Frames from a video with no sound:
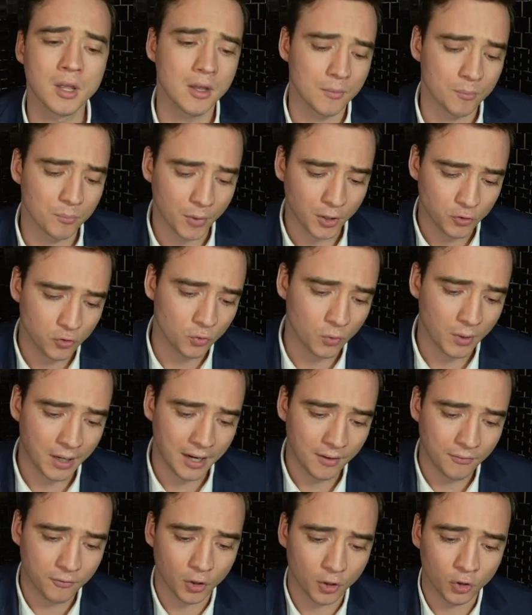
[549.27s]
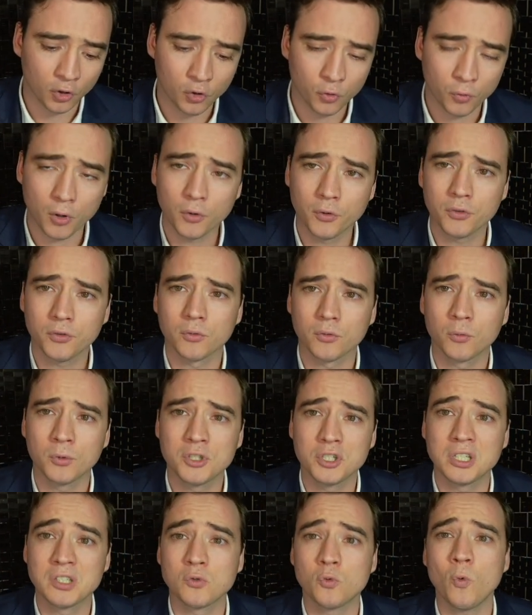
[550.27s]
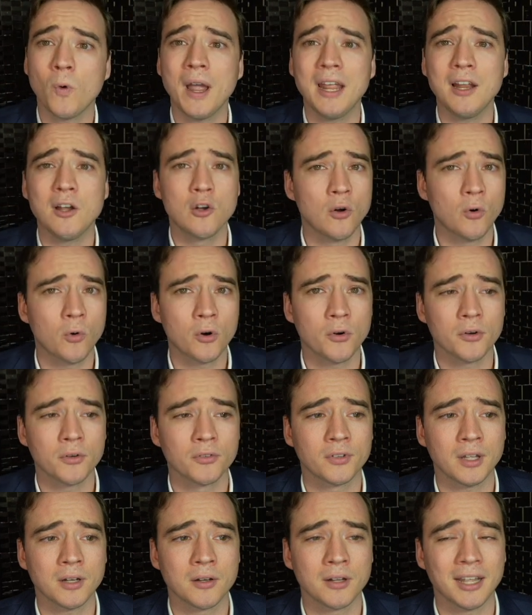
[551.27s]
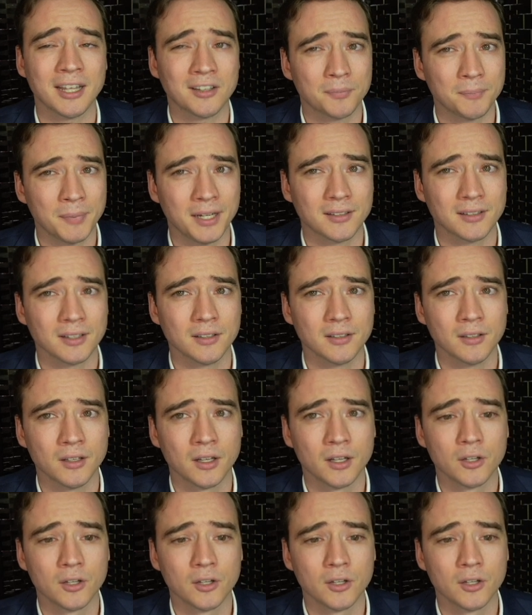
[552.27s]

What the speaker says: but you have a growth which is way lower than expected.